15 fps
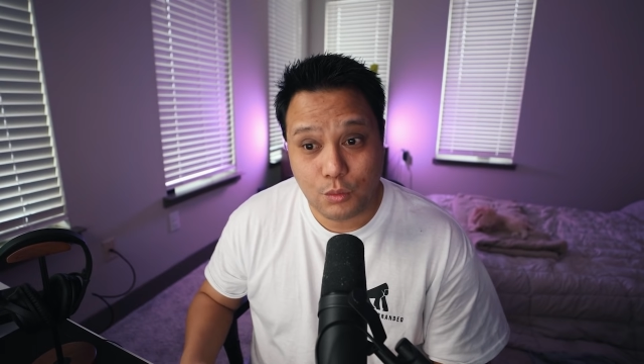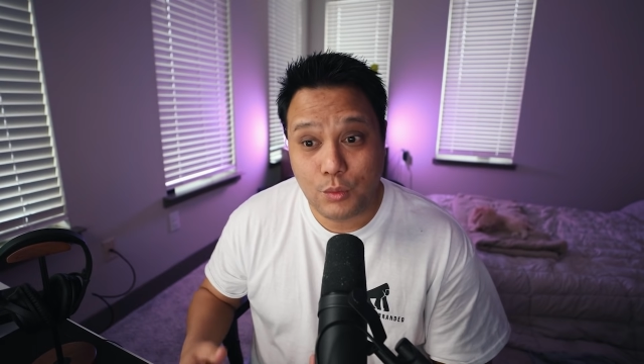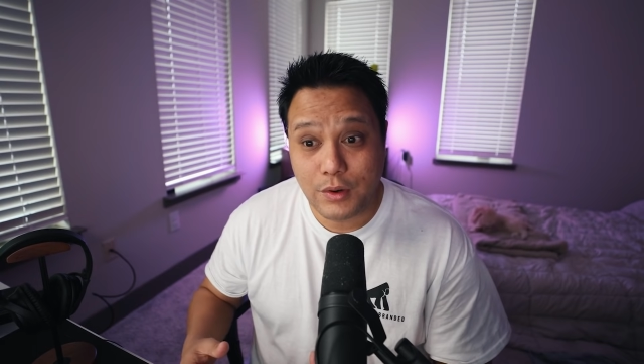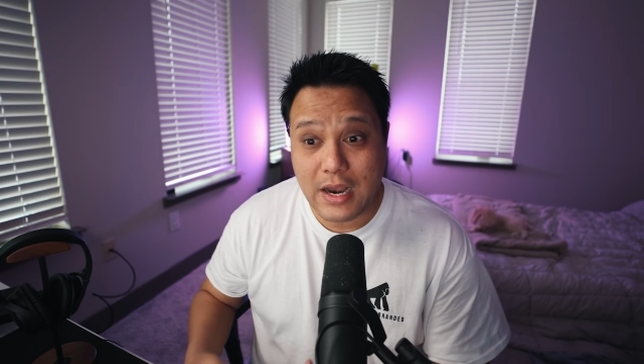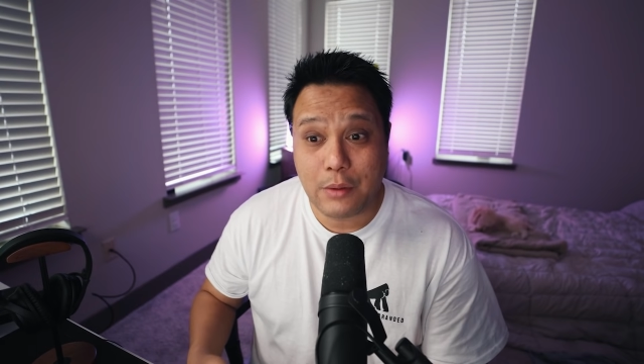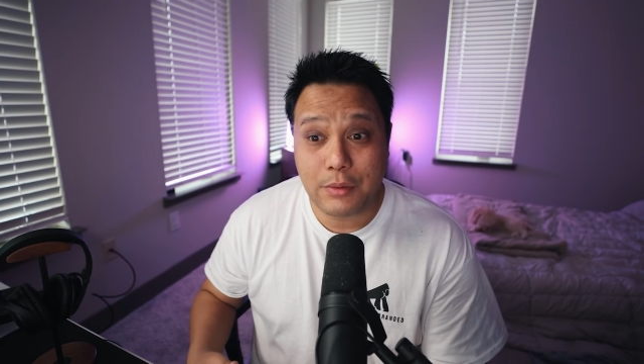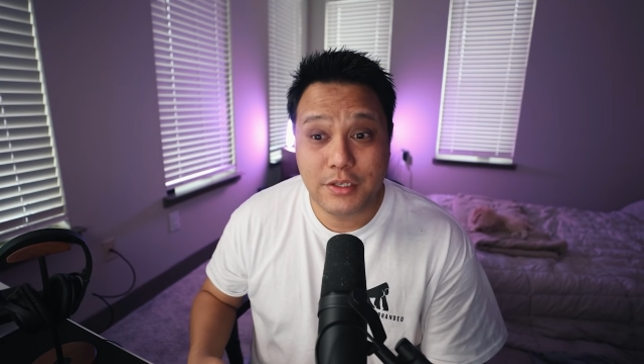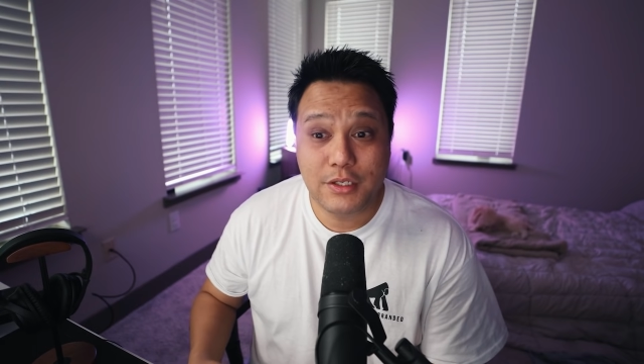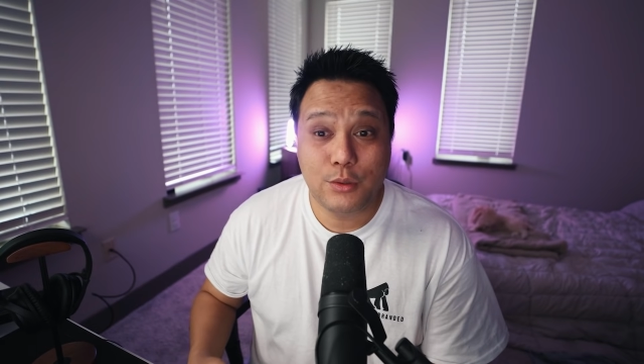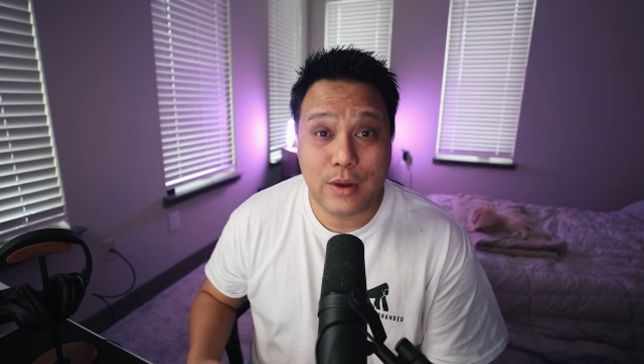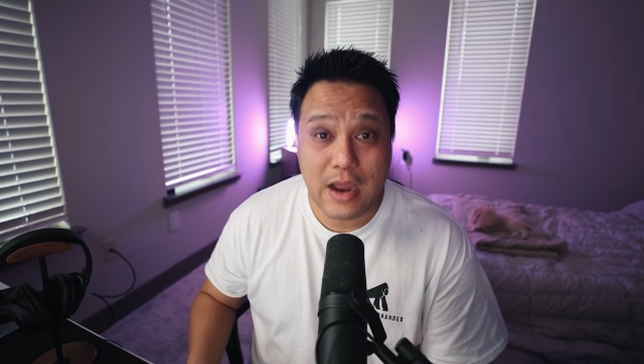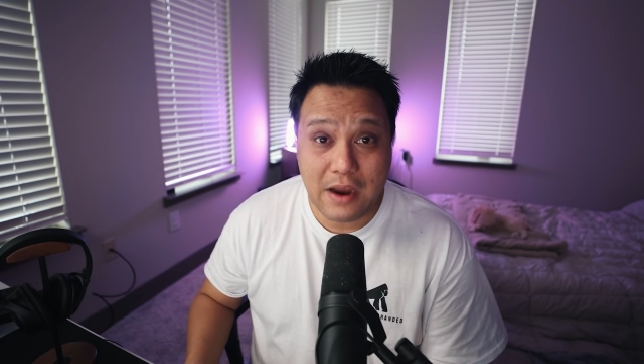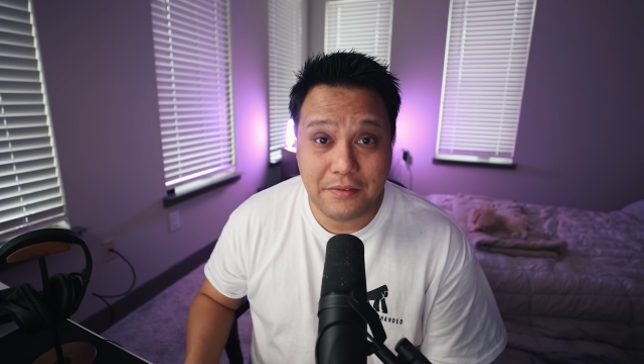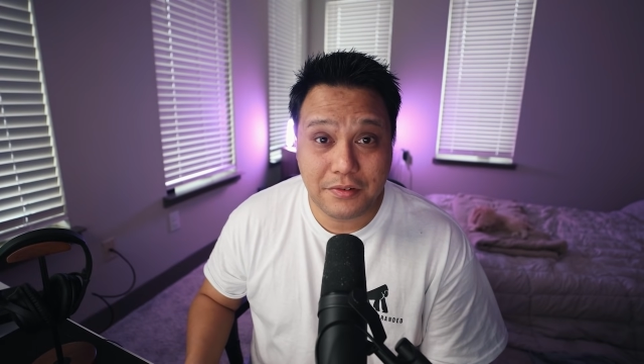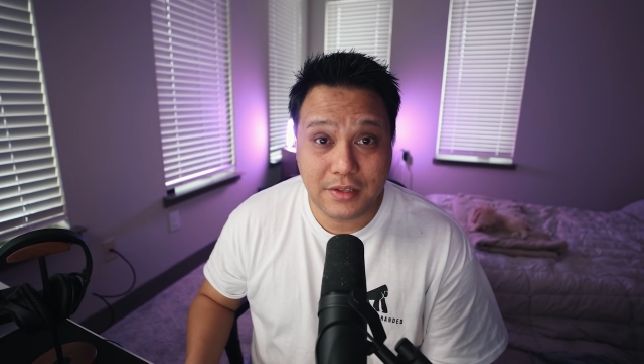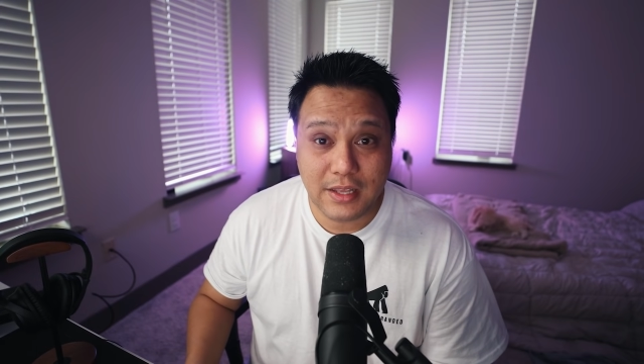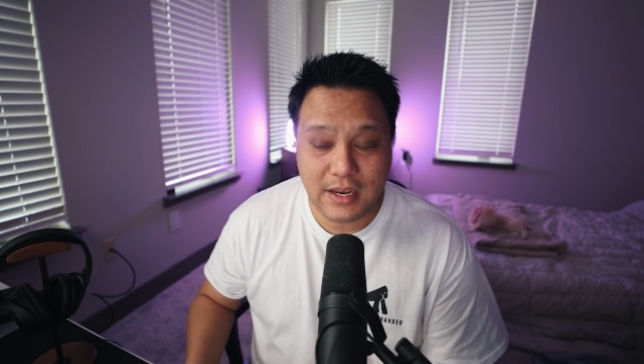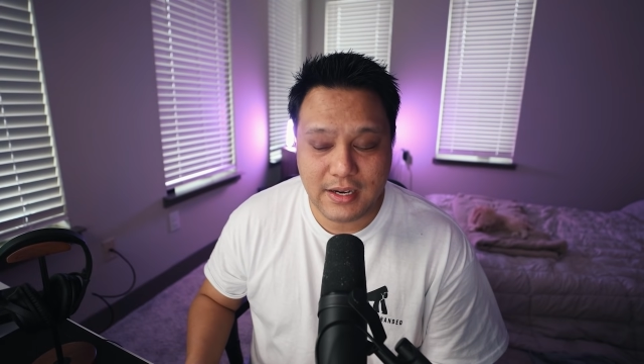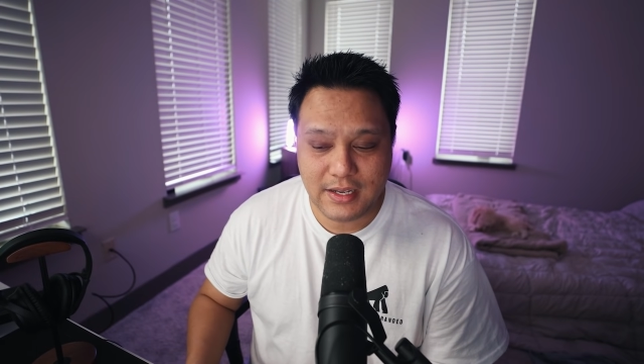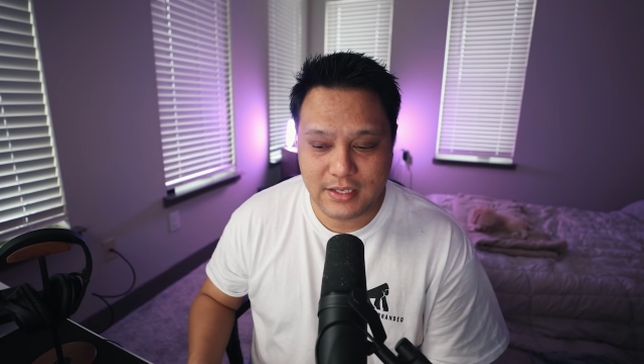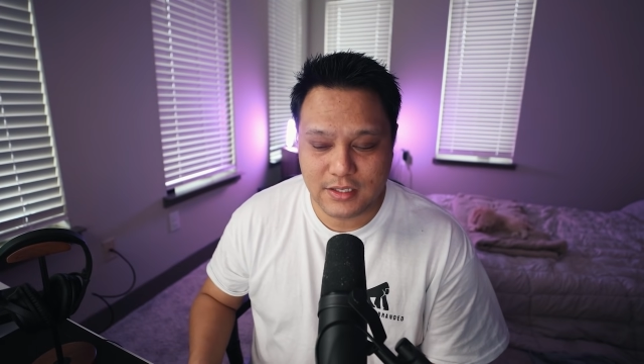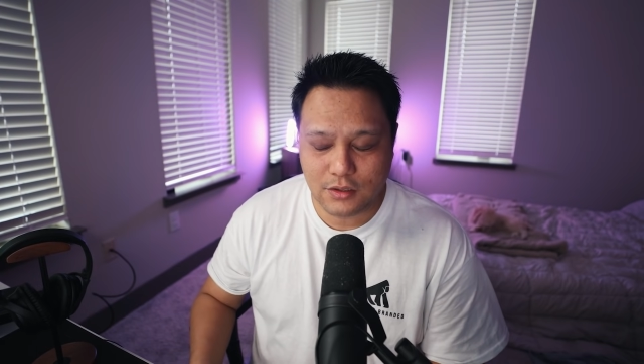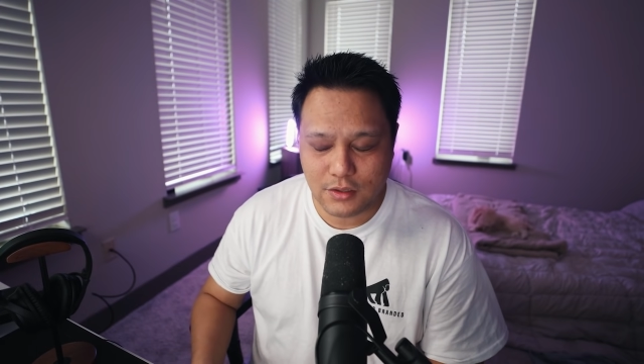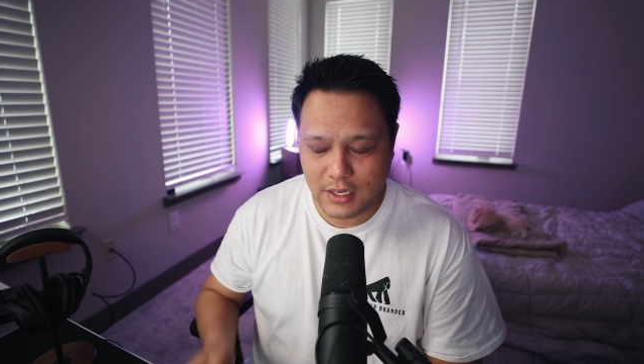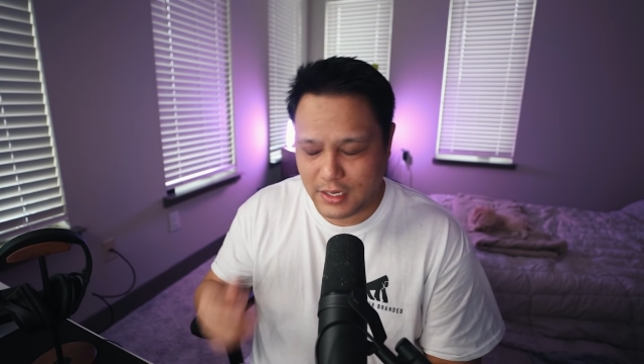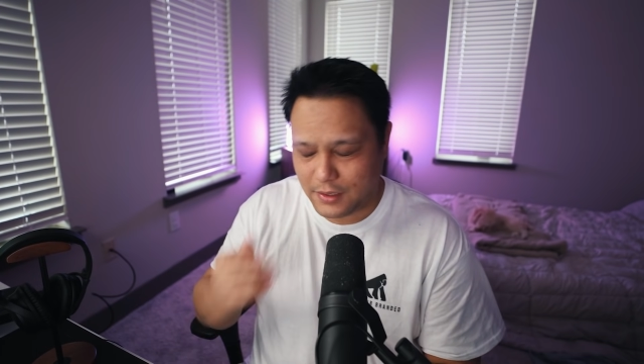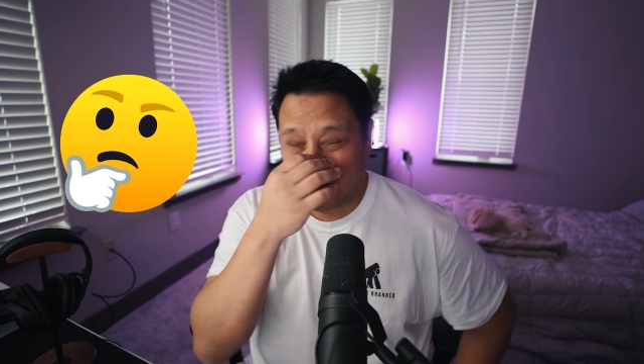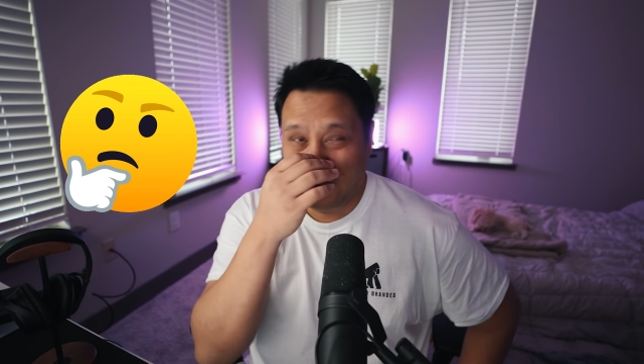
what I would do after that is, okay,